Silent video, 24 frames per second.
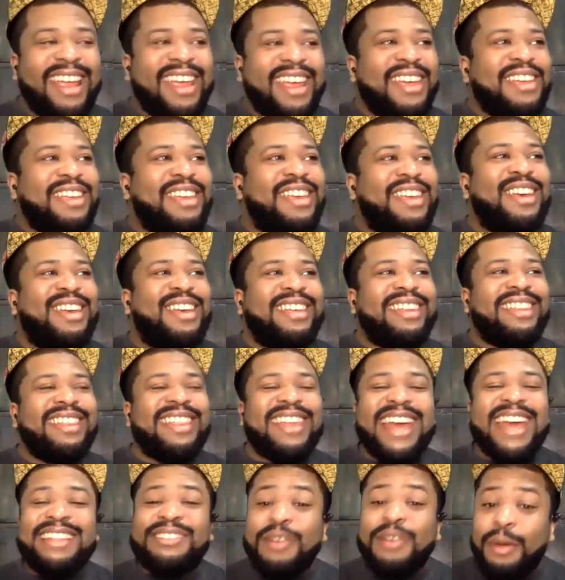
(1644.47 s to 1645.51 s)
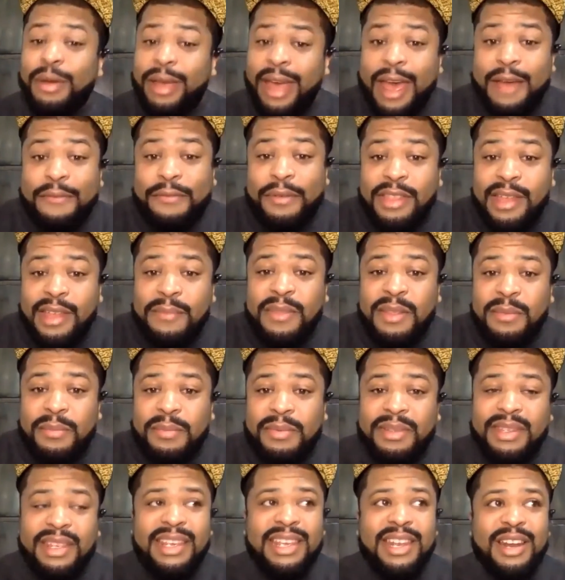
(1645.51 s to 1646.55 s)
it's okay for them
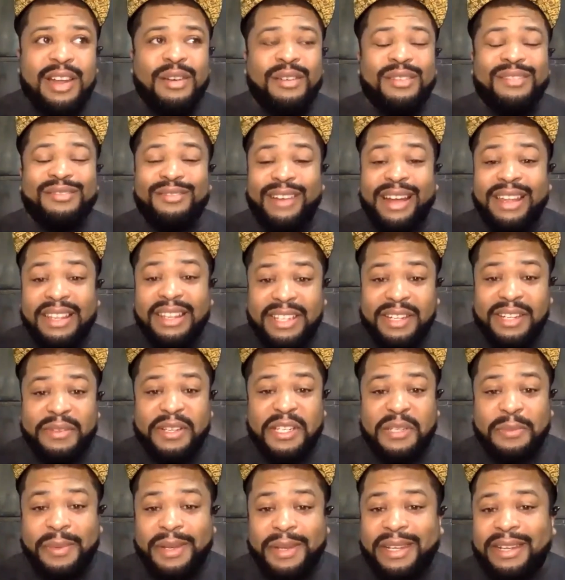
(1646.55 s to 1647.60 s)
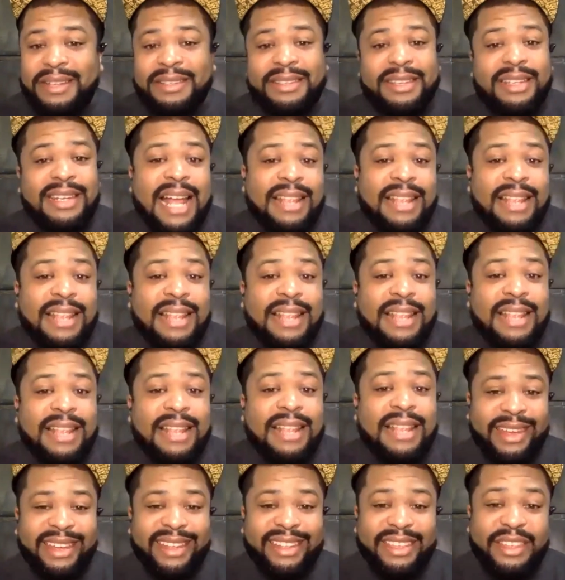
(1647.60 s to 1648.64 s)
to, relatively speaking, to not say
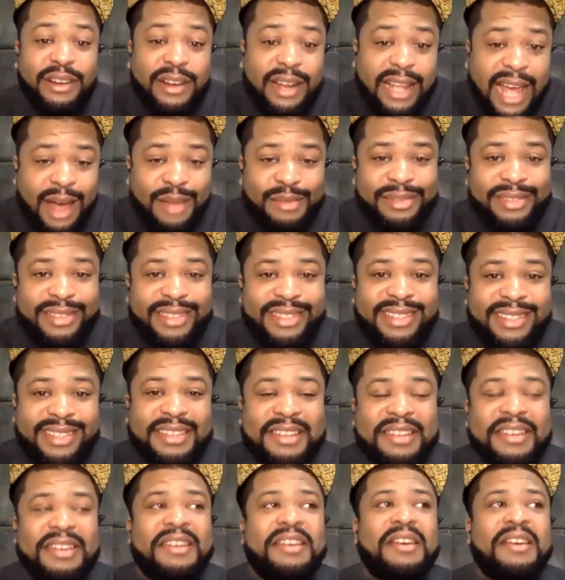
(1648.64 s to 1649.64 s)
anything. They're accountants.